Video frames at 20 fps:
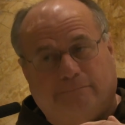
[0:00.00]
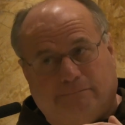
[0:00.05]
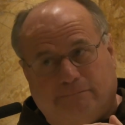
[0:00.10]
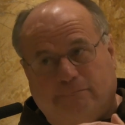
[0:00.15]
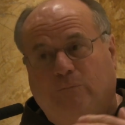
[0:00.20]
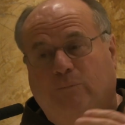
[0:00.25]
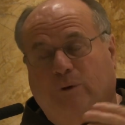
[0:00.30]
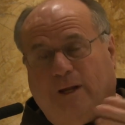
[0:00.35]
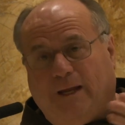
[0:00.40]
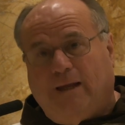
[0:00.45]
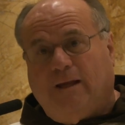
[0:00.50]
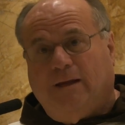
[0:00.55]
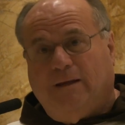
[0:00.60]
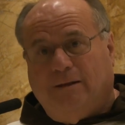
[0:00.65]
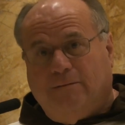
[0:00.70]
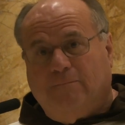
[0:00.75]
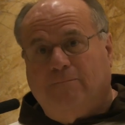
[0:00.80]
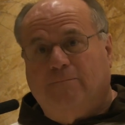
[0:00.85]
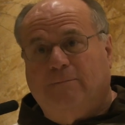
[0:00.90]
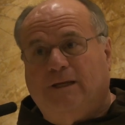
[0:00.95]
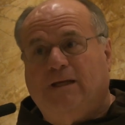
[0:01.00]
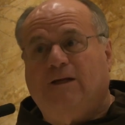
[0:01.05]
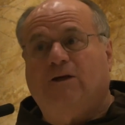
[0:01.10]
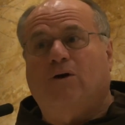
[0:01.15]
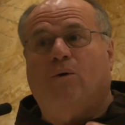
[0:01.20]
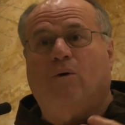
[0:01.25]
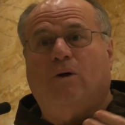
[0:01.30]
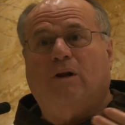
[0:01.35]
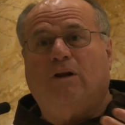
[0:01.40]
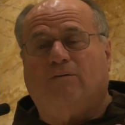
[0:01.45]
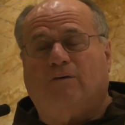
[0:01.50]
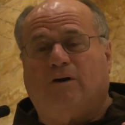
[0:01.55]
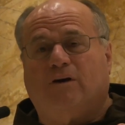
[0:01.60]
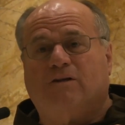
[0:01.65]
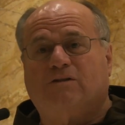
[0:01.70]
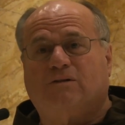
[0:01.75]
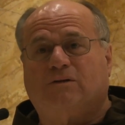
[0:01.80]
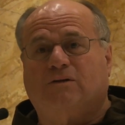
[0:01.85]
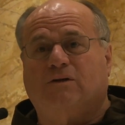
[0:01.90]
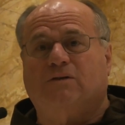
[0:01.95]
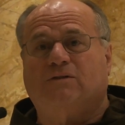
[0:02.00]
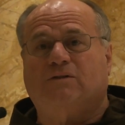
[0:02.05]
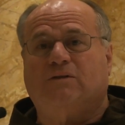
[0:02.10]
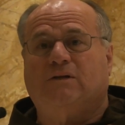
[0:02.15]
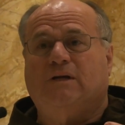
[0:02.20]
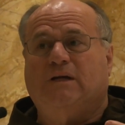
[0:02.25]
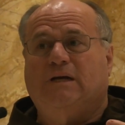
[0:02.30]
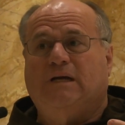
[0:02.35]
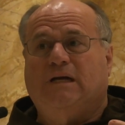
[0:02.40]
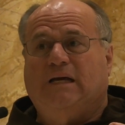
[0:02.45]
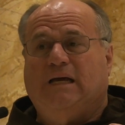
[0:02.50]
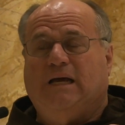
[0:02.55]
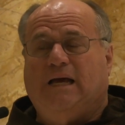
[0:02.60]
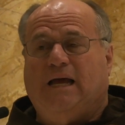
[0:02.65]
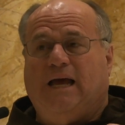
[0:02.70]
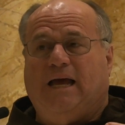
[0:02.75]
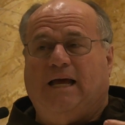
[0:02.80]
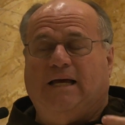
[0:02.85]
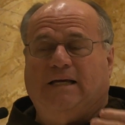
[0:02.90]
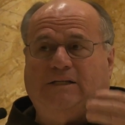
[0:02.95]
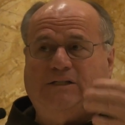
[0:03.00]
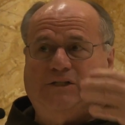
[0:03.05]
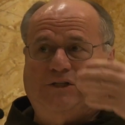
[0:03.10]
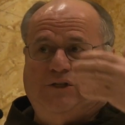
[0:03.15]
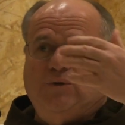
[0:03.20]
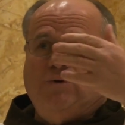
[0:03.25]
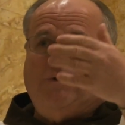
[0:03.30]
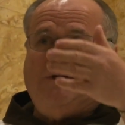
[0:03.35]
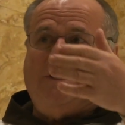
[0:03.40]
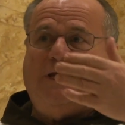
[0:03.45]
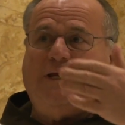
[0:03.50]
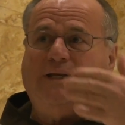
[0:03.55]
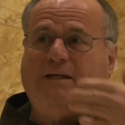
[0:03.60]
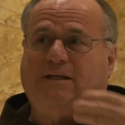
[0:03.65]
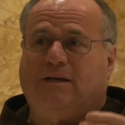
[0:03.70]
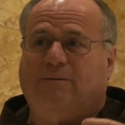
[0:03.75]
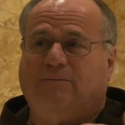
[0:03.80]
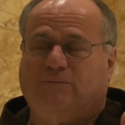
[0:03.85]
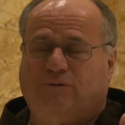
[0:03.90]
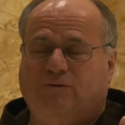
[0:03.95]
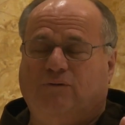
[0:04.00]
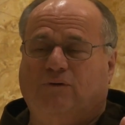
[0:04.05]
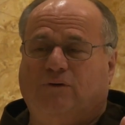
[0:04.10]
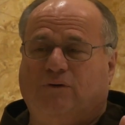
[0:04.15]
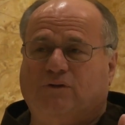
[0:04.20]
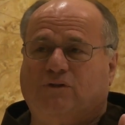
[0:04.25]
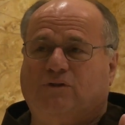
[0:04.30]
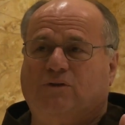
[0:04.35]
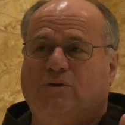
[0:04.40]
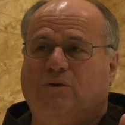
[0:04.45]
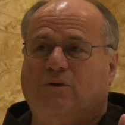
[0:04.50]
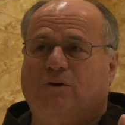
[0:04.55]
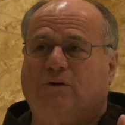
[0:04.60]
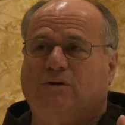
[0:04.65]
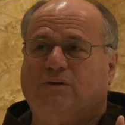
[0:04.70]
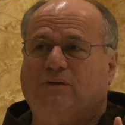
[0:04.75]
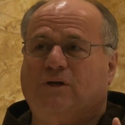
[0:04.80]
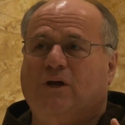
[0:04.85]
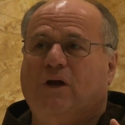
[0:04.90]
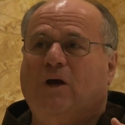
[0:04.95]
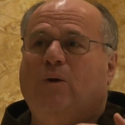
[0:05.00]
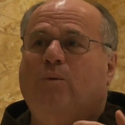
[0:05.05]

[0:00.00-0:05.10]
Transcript: we meaning all of us, because as you can't come through those doors,